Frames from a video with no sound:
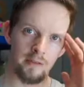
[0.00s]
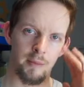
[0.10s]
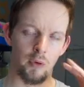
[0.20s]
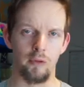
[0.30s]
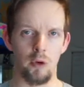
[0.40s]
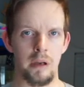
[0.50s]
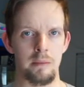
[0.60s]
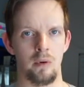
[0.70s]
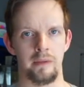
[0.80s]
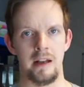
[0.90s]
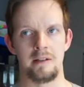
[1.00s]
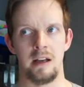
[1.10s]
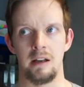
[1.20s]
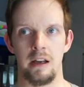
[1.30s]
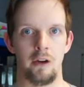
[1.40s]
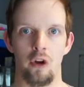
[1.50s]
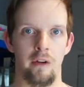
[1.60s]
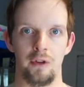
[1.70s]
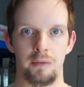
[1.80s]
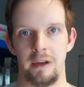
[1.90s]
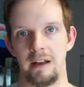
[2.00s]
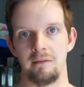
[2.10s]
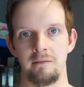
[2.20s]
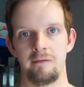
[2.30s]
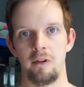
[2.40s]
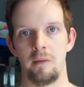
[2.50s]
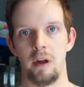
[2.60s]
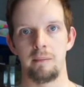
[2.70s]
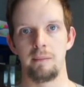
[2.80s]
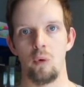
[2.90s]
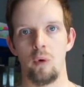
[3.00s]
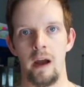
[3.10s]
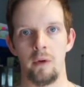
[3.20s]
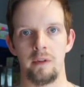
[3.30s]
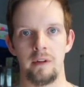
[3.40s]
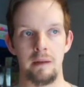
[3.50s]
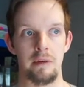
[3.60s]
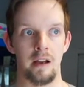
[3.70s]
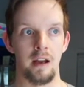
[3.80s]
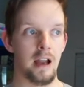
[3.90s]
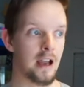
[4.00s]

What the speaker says: spoke to a few people, and they say it could have just been from like poor health keeping